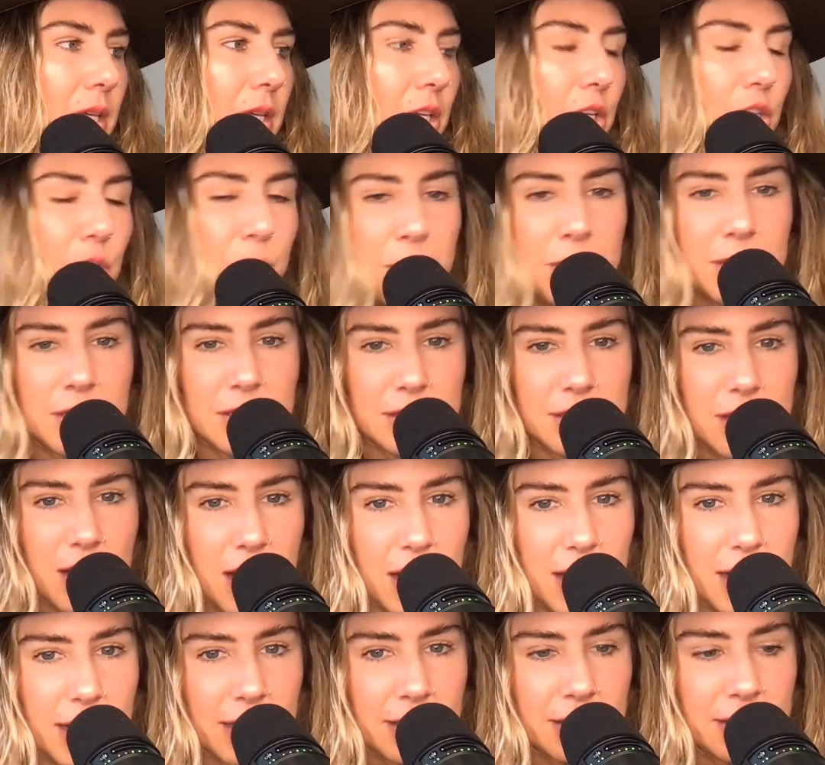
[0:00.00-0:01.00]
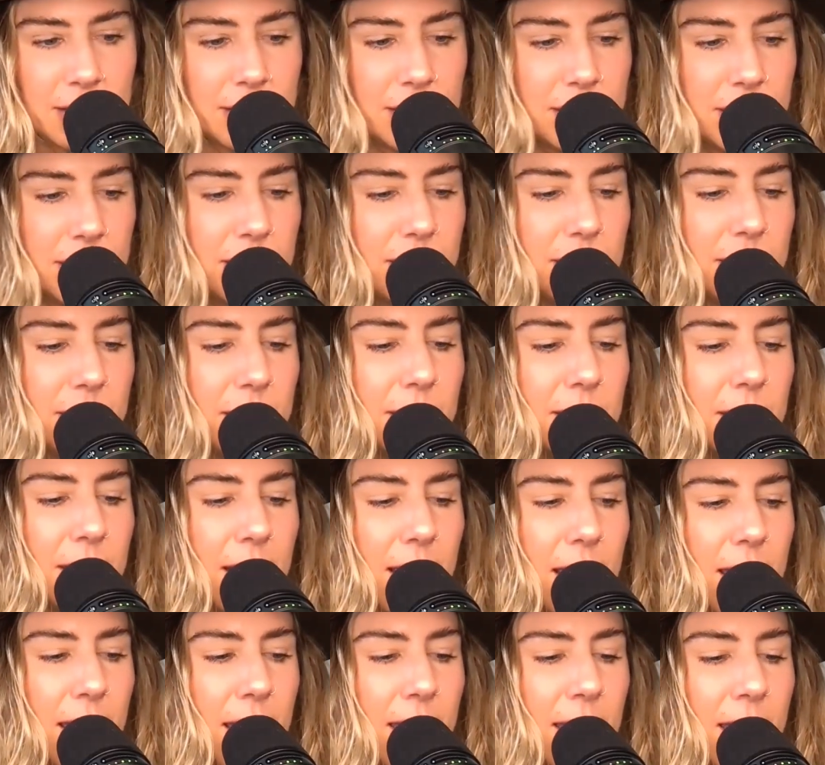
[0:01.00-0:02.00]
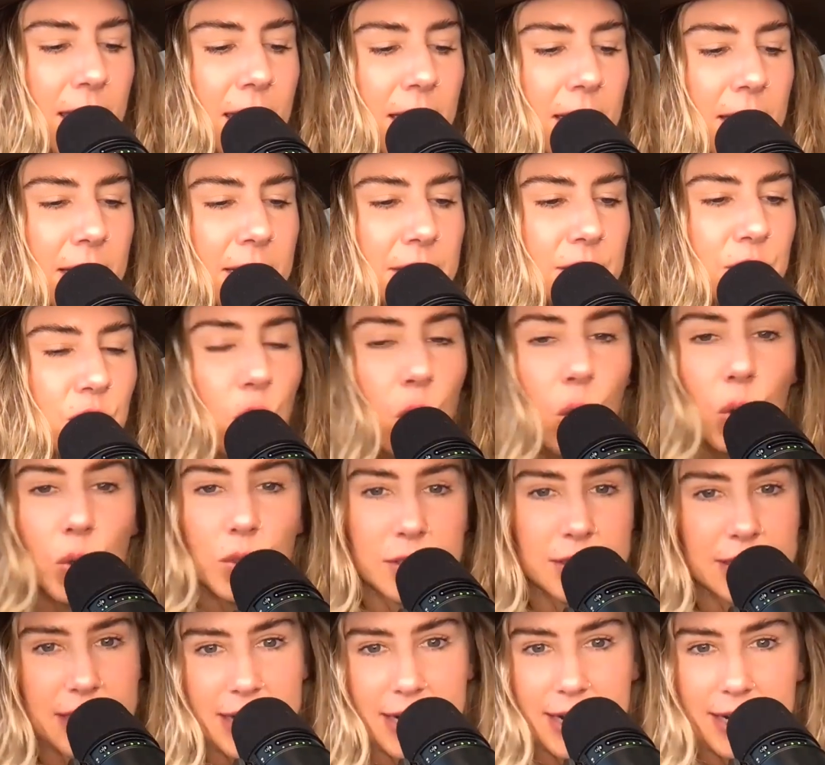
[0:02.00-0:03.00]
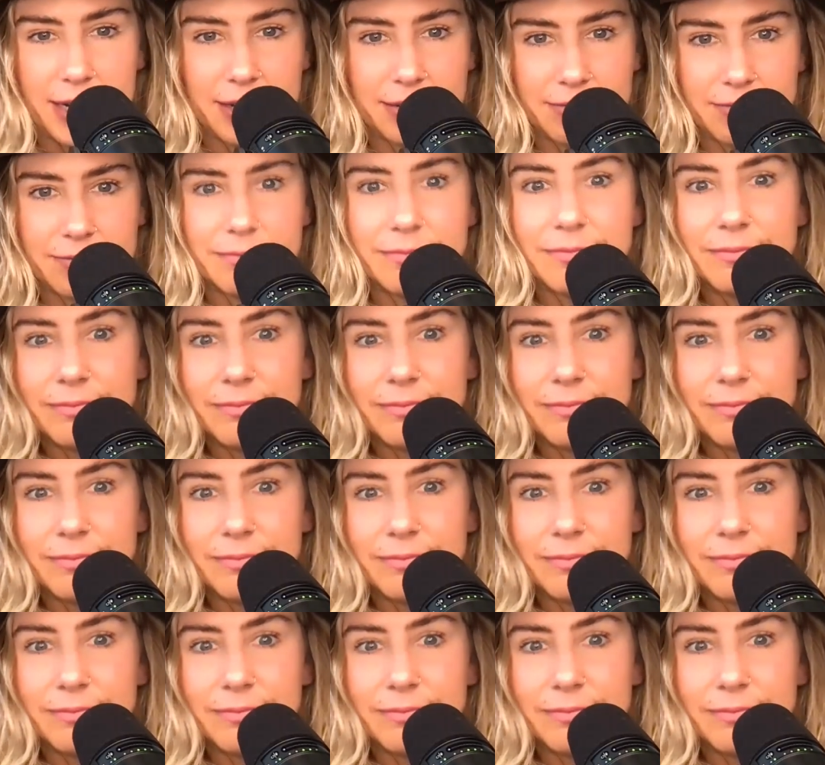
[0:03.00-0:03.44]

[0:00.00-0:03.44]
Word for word: human design and goal setting.